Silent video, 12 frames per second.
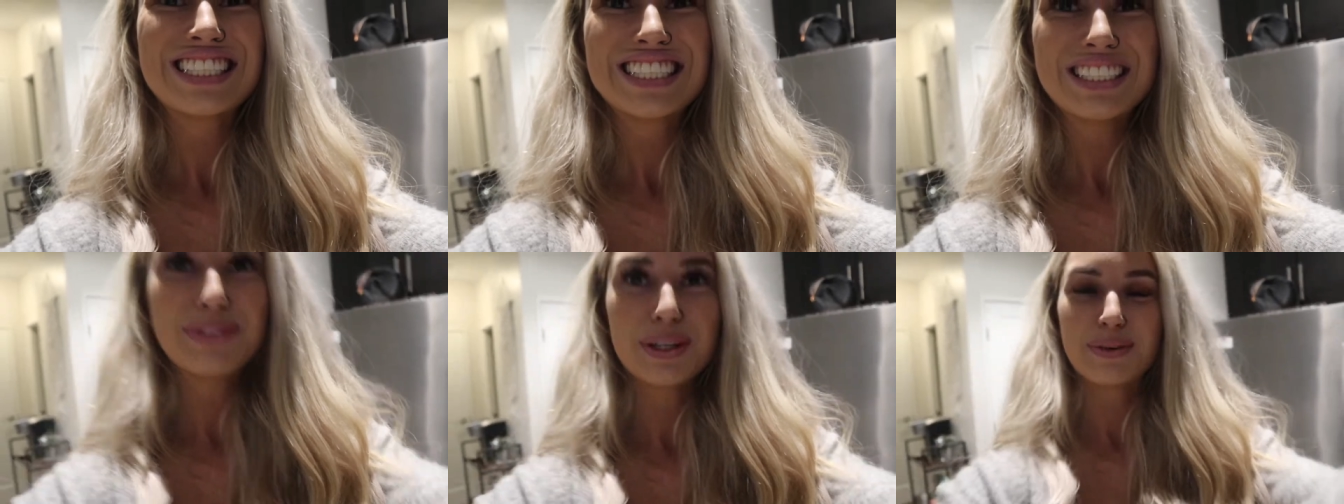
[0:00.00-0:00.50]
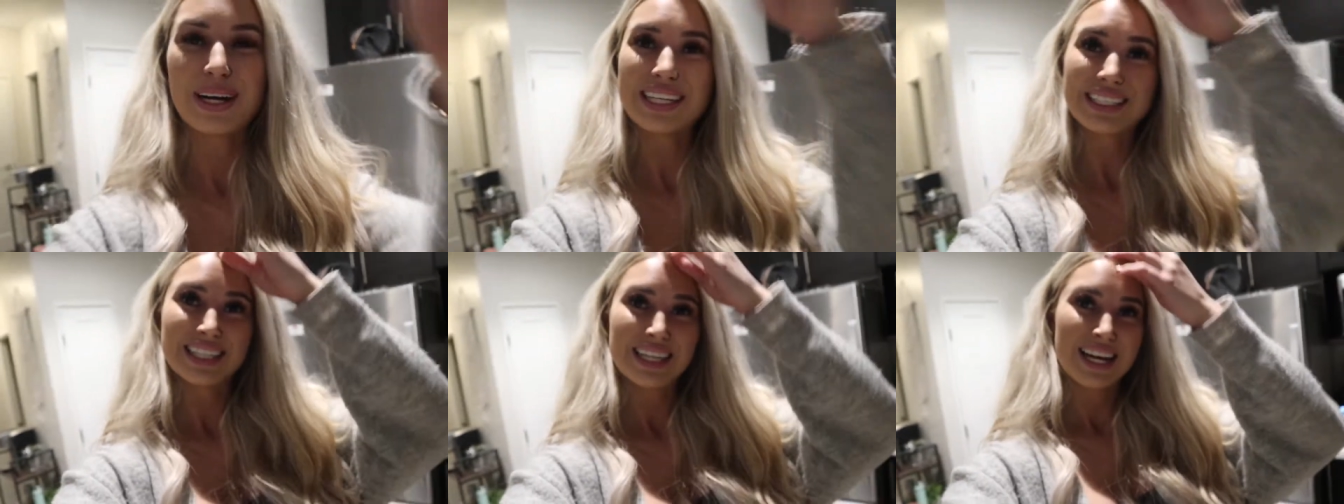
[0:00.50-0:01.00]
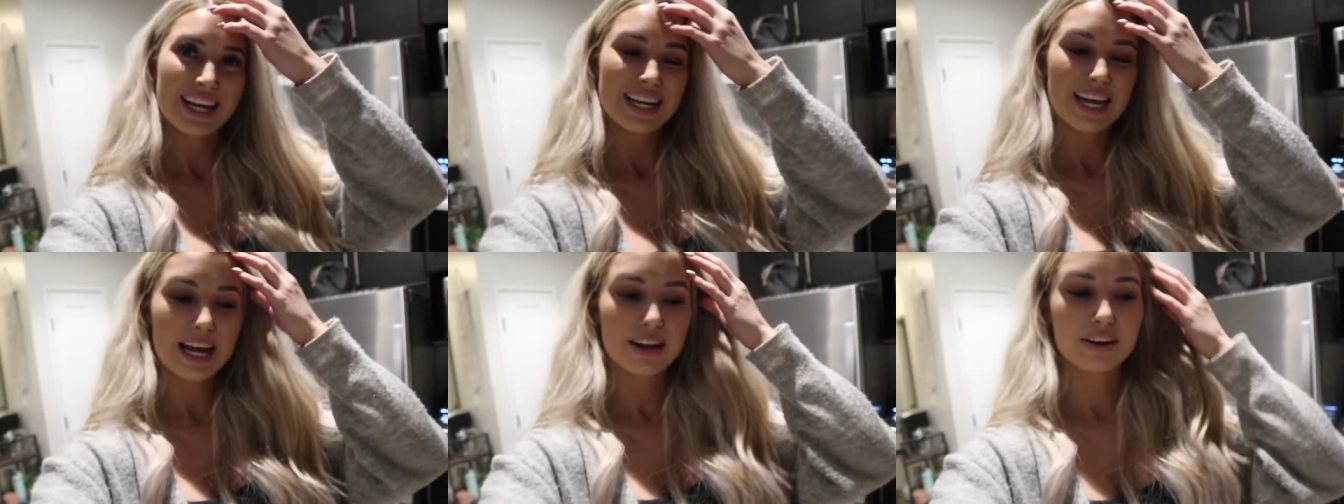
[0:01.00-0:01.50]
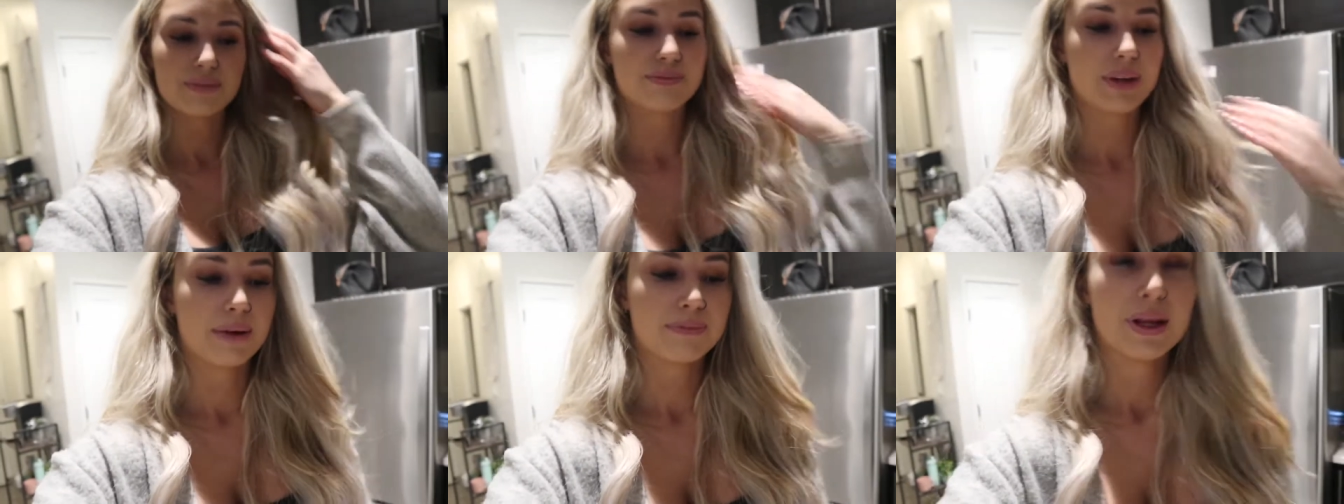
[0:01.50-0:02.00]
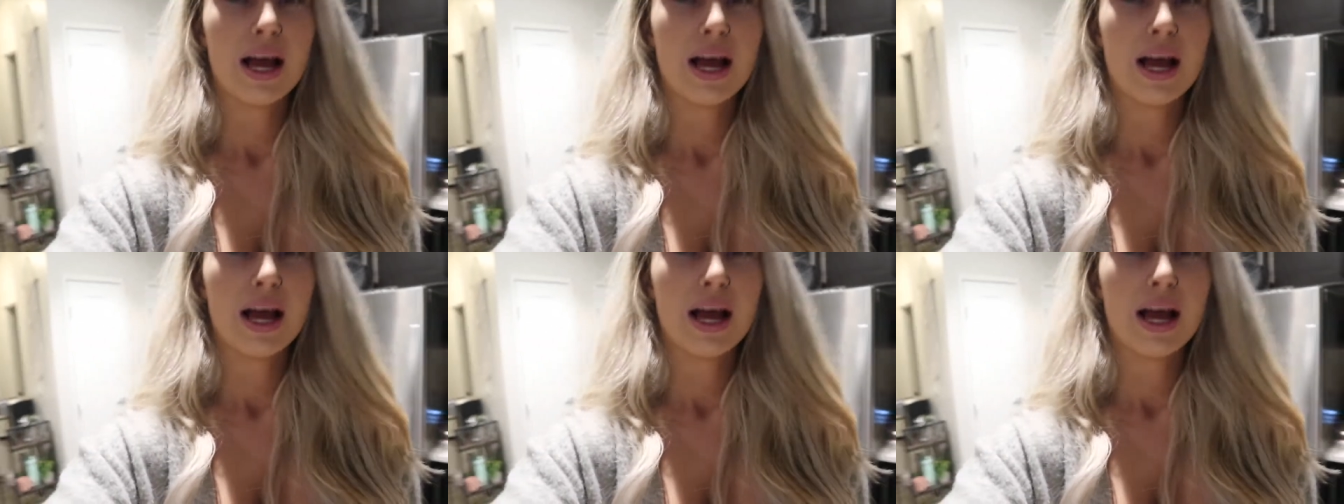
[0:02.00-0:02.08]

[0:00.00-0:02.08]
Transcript: They're pretty white. I don't know, yeah.